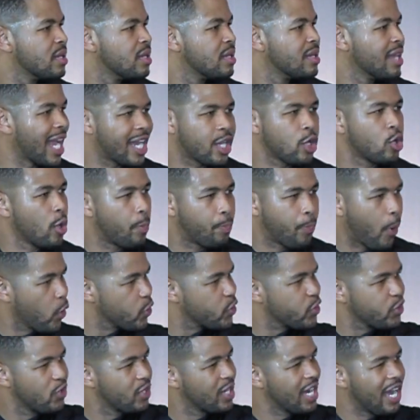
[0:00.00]
Like on a
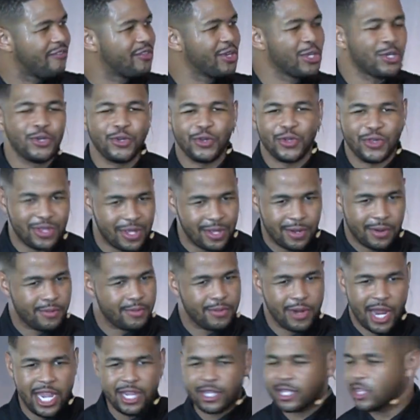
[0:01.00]
personal level,
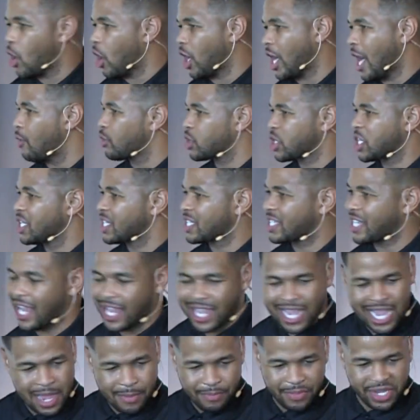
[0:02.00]
he thought I was going to say,
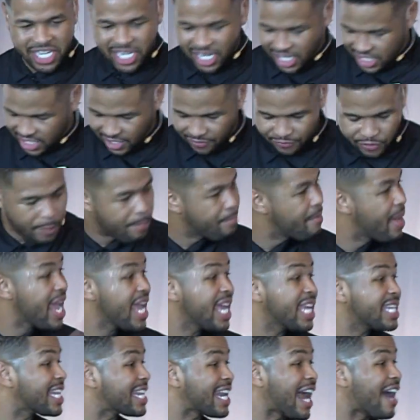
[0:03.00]
because of the
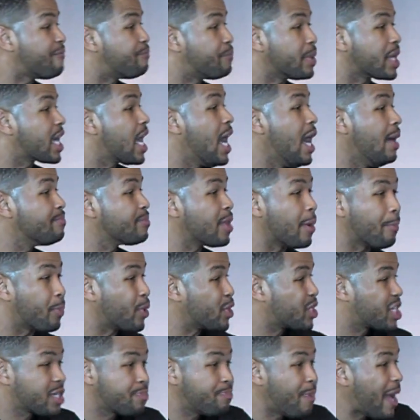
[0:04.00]
man that I've become, the
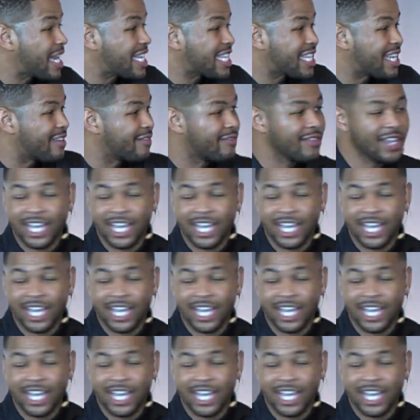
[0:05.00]
perspective